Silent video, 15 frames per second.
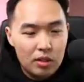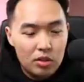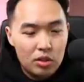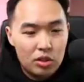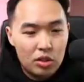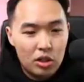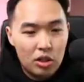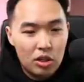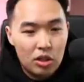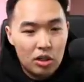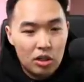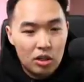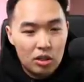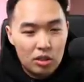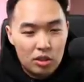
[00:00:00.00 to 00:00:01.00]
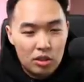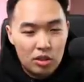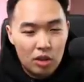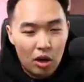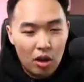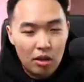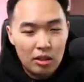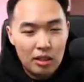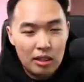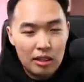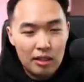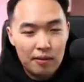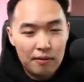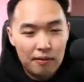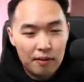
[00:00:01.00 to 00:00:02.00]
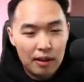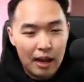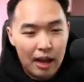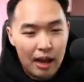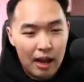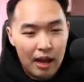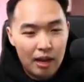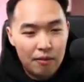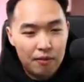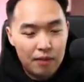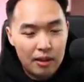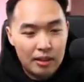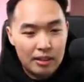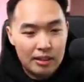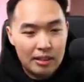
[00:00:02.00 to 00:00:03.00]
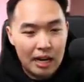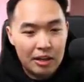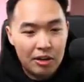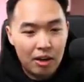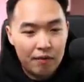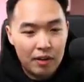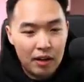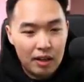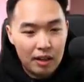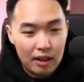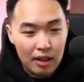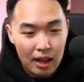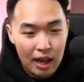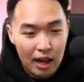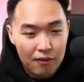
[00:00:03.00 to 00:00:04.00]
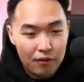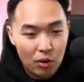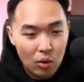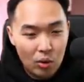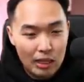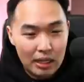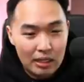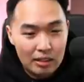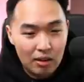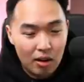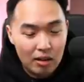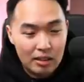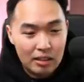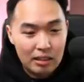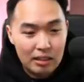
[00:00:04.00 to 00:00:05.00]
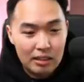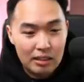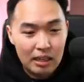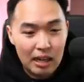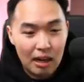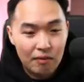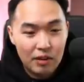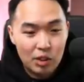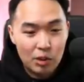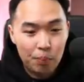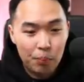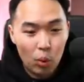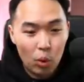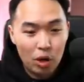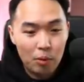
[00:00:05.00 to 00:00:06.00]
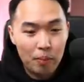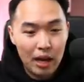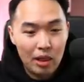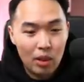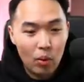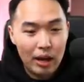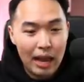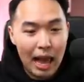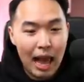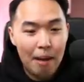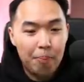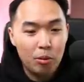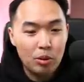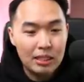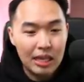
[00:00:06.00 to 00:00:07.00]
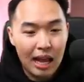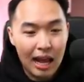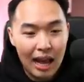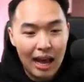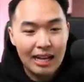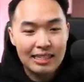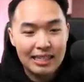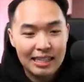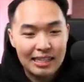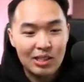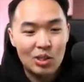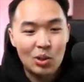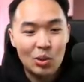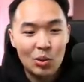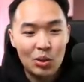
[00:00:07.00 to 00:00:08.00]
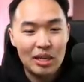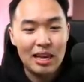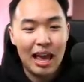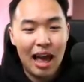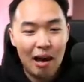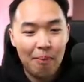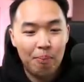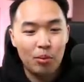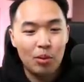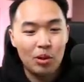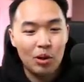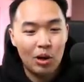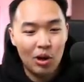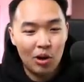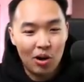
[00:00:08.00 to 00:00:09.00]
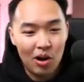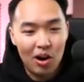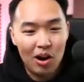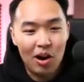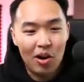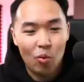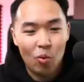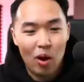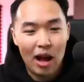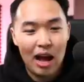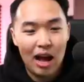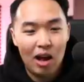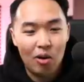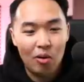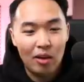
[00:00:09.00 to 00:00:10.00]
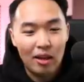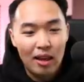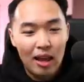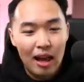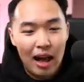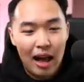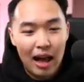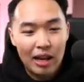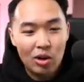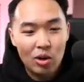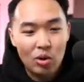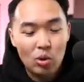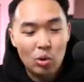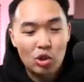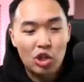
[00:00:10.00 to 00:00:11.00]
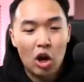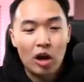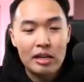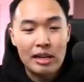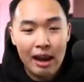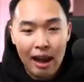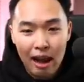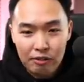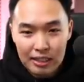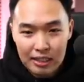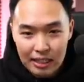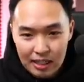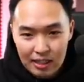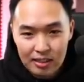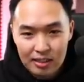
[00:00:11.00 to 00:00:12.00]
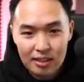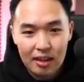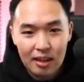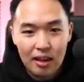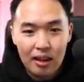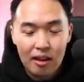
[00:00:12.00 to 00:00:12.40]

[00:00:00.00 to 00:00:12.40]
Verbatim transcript: Sir Jony Ive, a designer of the iPhone is on CCIV's board. By the way, Apple ties into the Apple car. Wow. I know who Jony Ives is.